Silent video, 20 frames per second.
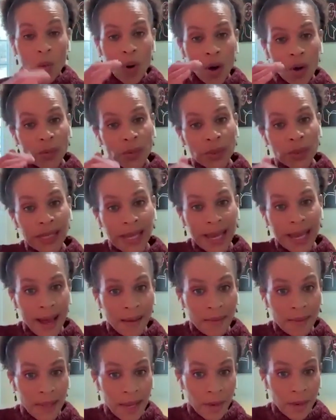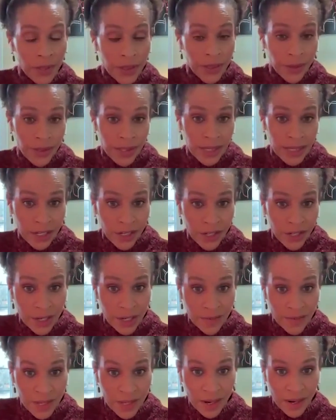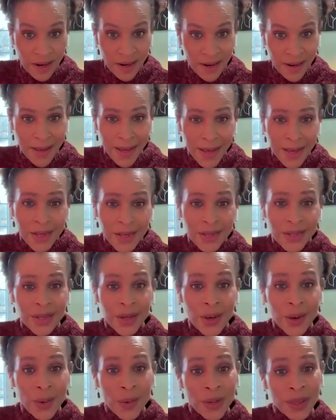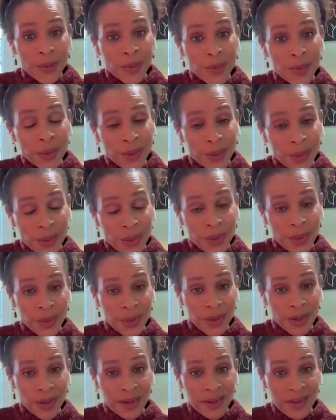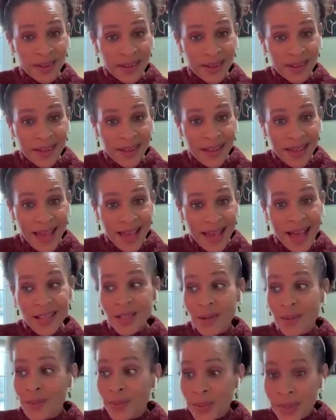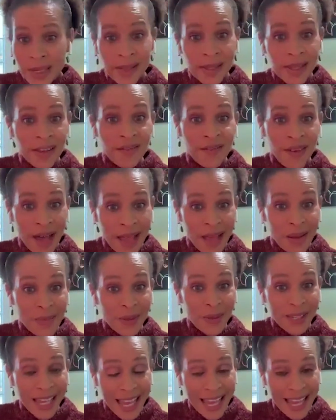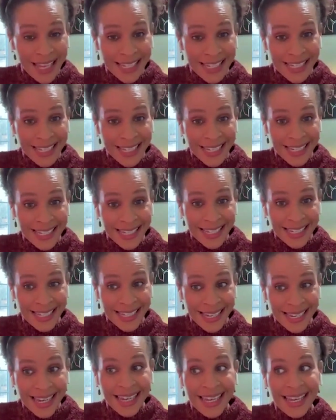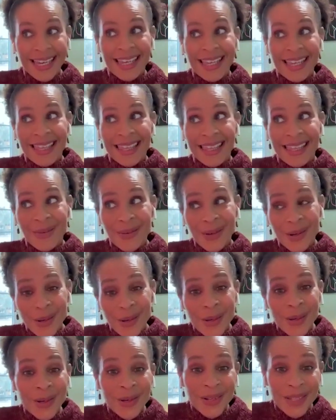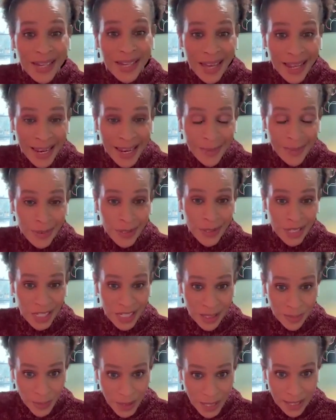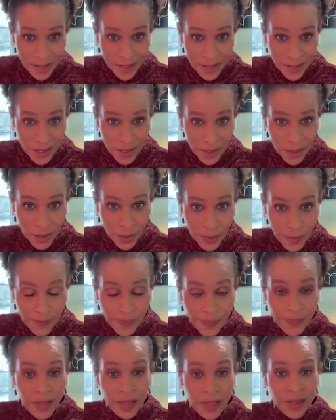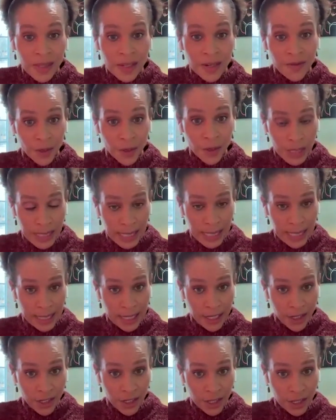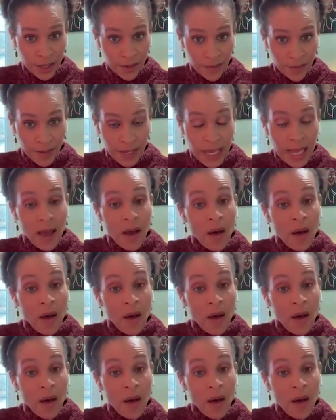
won't really outline what those initiatives are. So when the recruiter has a really viable candidate, the recruiter's not able to speak to the diversity initiative.